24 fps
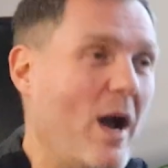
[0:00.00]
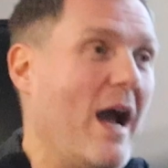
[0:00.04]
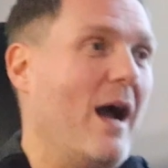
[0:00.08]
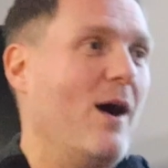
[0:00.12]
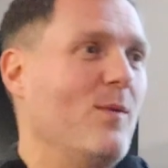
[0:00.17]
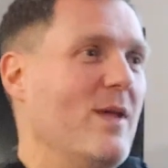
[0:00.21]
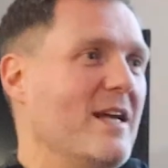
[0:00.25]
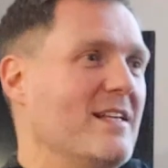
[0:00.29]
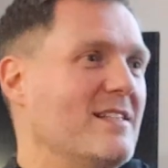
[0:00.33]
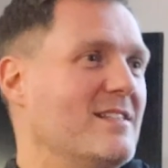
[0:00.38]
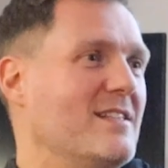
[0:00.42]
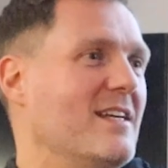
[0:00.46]

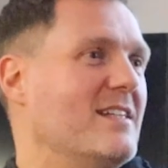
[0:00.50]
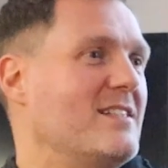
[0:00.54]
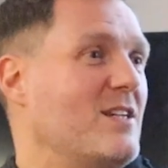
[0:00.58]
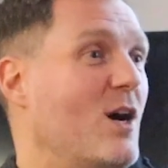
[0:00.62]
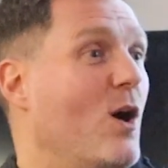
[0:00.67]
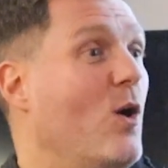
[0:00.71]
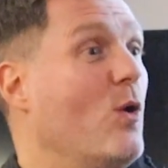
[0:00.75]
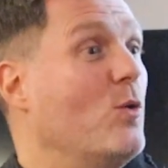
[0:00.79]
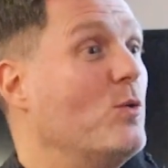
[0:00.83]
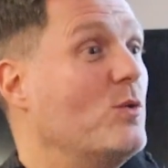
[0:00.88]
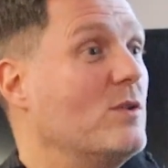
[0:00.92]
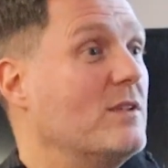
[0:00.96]
that's
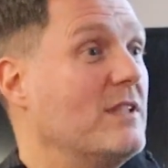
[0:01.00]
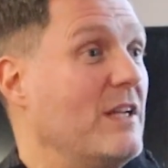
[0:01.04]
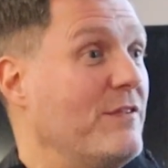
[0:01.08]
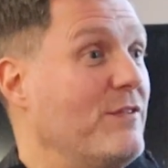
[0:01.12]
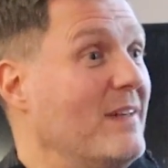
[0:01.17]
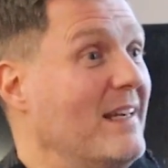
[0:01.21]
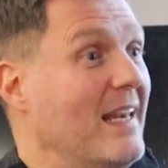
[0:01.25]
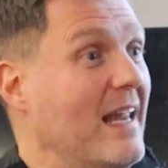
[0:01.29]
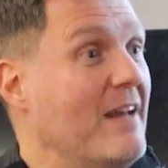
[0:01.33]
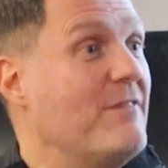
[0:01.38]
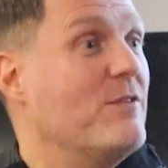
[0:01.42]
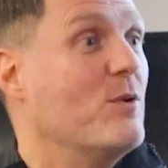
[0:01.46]
a whole
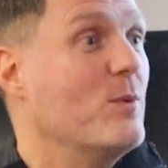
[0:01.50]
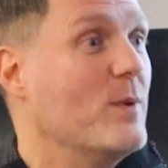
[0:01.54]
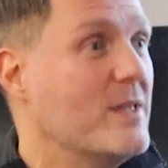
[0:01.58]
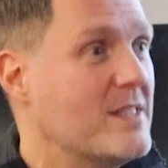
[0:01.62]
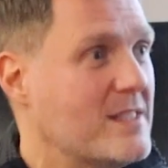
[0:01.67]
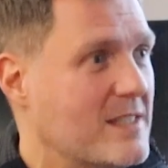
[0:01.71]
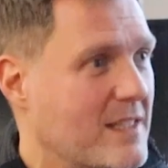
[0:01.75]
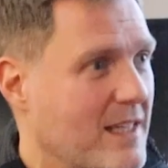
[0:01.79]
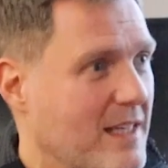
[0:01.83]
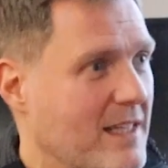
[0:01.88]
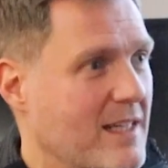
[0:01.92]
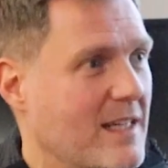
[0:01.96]
different level,
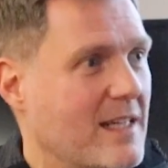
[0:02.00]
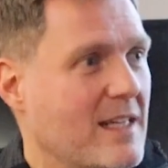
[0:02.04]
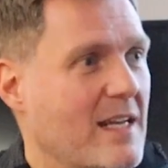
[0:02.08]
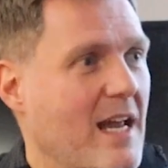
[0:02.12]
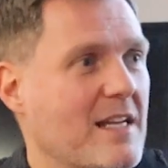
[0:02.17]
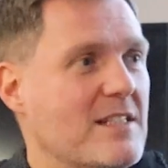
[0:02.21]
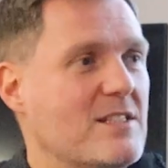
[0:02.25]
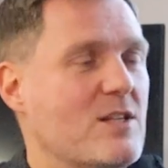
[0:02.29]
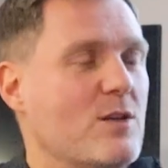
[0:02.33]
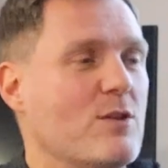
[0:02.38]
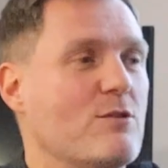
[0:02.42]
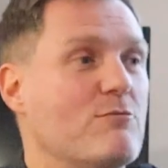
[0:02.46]
isn't it?
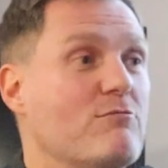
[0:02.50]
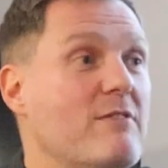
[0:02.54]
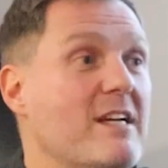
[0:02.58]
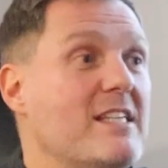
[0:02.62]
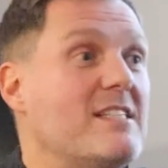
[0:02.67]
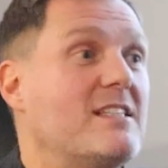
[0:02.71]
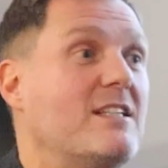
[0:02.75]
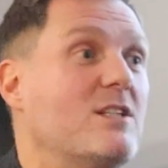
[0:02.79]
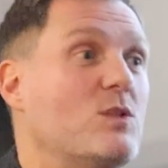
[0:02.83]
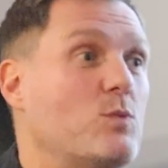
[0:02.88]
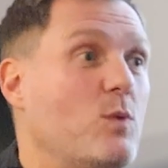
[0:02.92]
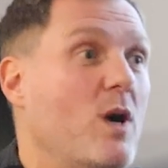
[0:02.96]
And so the
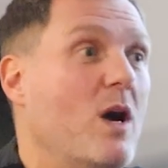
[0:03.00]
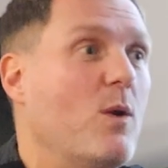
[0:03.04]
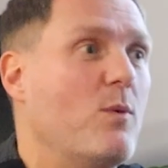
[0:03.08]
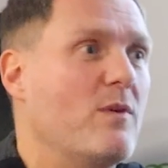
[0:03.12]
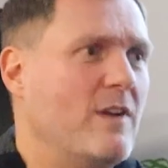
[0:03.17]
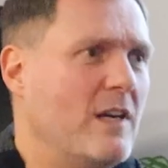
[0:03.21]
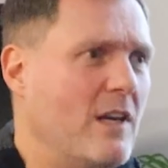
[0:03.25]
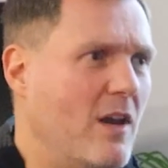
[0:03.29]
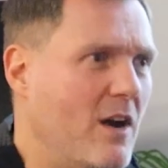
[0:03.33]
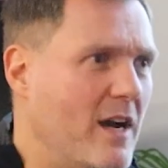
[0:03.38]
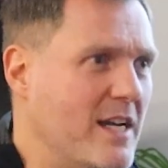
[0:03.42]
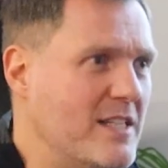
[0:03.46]
risk as well
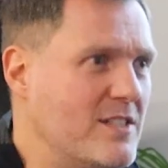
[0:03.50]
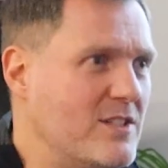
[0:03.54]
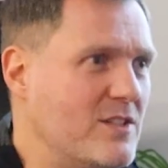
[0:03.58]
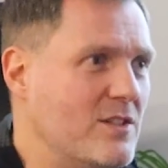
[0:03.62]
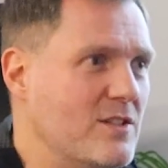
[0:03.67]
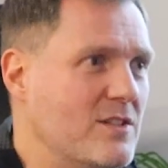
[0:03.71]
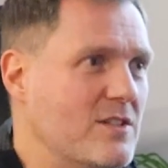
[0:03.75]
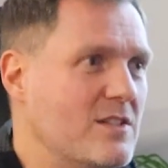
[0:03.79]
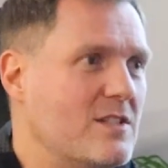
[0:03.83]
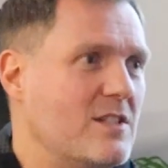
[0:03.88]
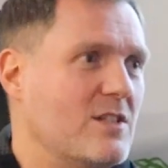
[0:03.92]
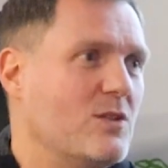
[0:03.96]
with a
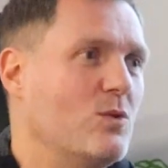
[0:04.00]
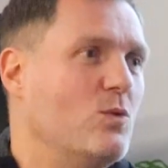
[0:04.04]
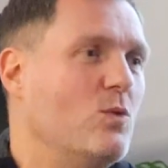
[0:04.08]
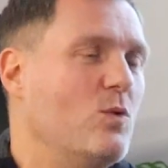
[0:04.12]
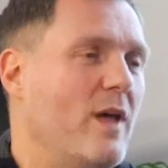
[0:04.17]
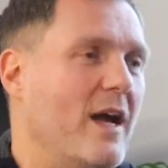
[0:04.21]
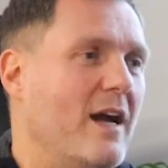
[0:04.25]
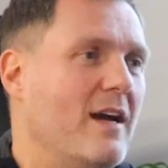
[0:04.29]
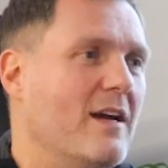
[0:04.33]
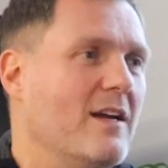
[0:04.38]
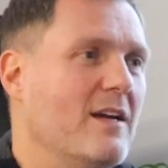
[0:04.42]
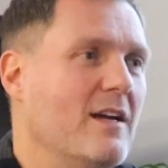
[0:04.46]
license and
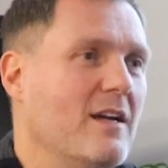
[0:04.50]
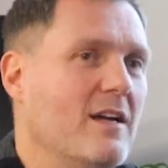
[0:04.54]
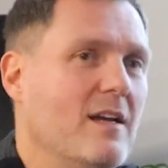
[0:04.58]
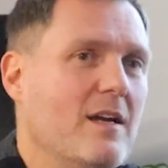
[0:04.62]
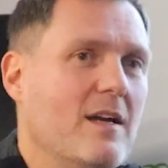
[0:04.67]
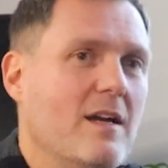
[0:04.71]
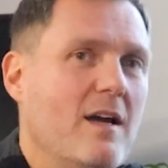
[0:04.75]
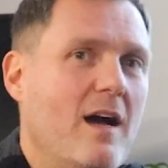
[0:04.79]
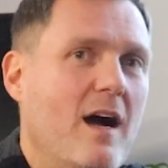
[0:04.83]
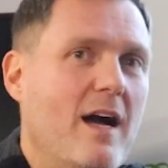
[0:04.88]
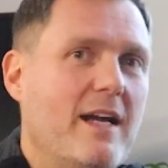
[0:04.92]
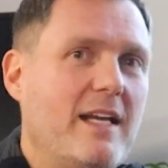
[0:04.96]
all that,
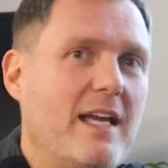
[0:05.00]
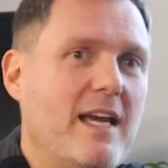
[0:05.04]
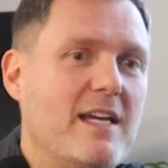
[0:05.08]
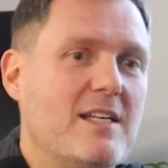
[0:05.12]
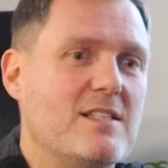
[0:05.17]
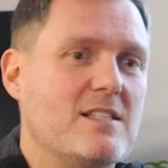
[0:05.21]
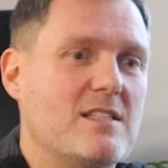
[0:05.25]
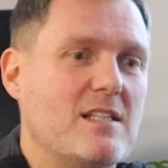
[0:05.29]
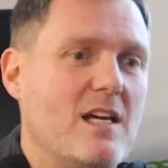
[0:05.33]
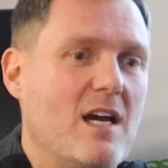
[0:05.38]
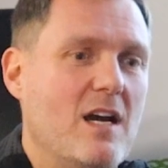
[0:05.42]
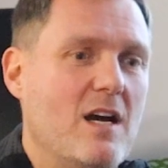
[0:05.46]
I
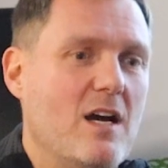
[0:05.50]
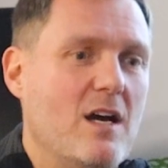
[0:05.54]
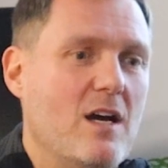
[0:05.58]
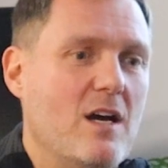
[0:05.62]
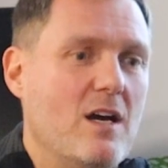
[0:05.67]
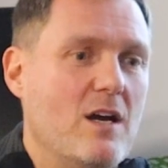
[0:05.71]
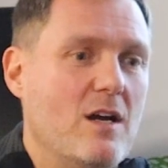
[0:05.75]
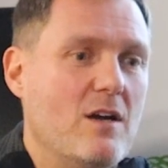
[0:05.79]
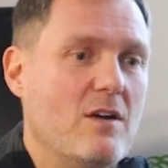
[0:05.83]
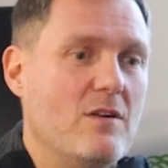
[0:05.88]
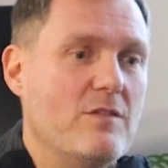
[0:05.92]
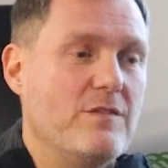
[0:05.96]
guess,
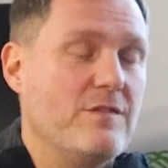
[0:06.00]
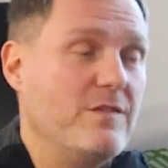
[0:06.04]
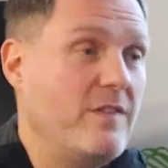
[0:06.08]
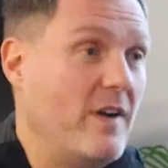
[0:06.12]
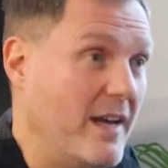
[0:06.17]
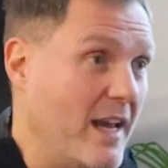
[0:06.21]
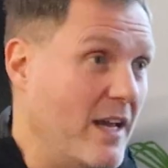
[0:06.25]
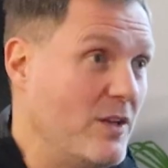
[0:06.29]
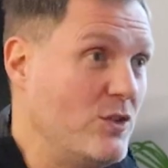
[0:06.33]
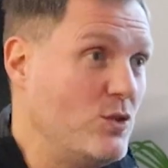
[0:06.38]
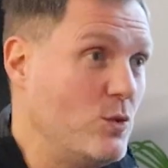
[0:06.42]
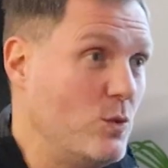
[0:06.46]

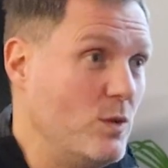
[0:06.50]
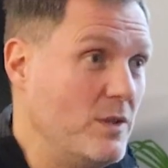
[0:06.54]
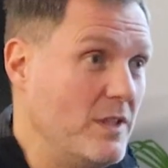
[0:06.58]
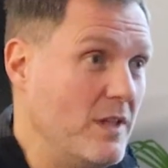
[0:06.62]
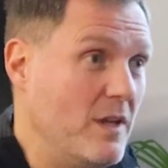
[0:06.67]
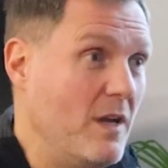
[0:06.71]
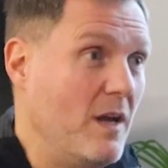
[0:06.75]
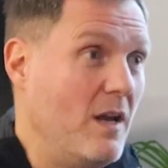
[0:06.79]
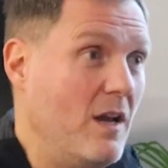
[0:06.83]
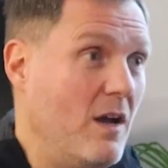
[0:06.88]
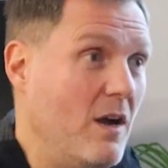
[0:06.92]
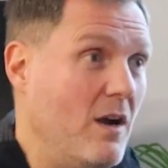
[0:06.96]
financial
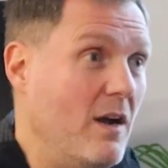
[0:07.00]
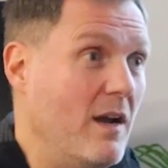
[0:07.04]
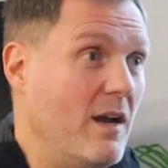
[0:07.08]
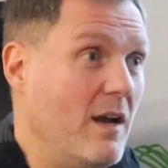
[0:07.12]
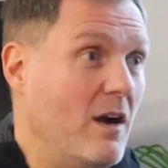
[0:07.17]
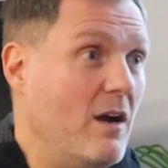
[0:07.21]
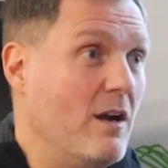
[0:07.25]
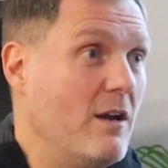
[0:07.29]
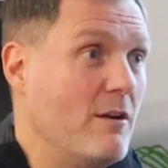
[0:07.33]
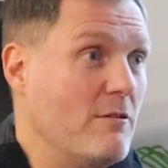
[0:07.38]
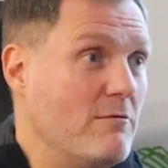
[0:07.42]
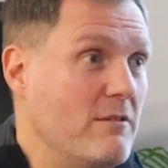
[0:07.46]

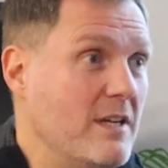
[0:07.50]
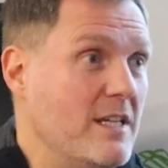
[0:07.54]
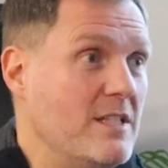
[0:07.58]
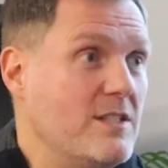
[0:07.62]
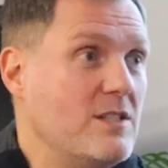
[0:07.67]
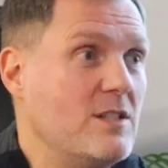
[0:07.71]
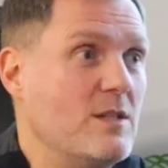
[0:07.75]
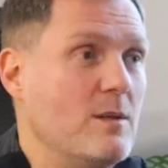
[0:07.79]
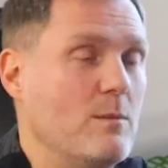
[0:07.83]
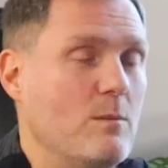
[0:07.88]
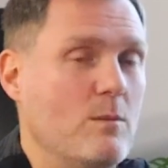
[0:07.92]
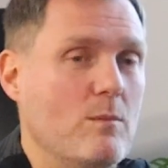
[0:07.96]
higher
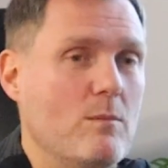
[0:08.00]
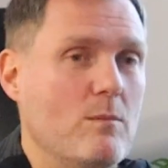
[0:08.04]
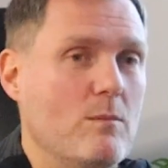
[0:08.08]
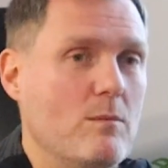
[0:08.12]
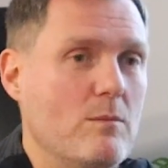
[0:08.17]
risk,